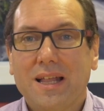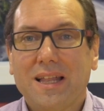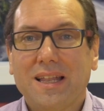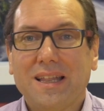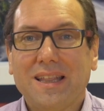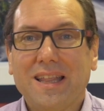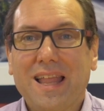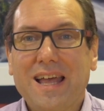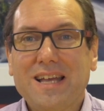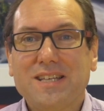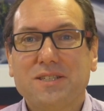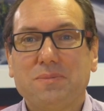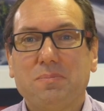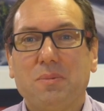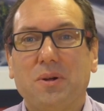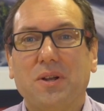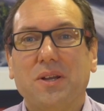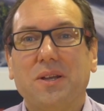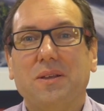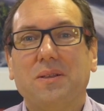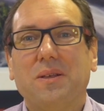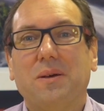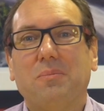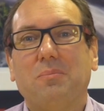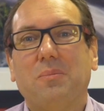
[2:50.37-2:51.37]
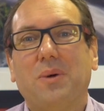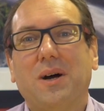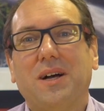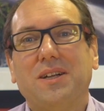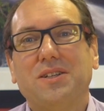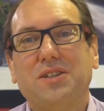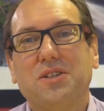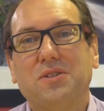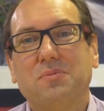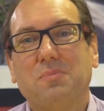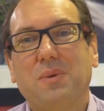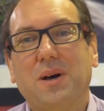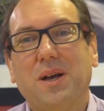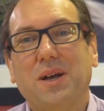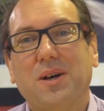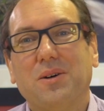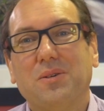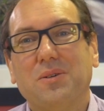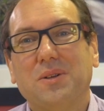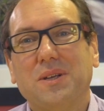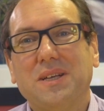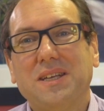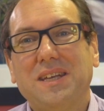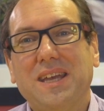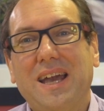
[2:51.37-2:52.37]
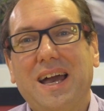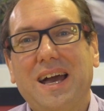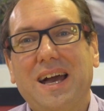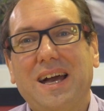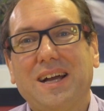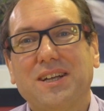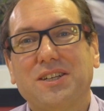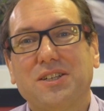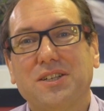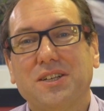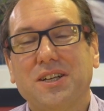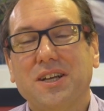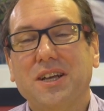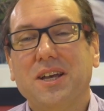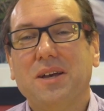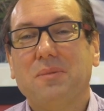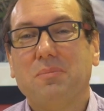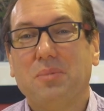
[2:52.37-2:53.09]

Less money than by holding cash,